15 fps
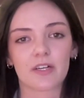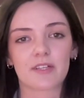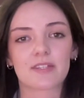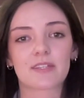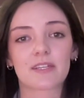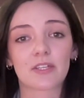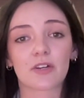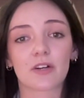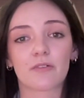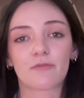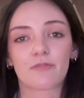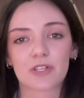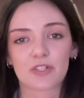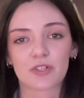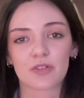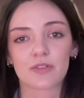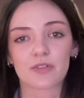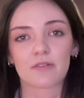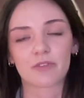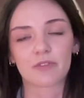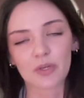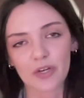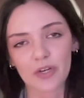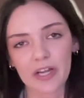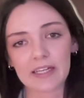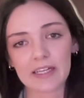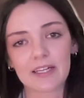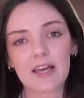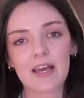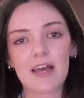senior officials of
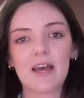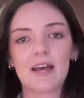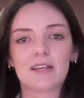Ukraine,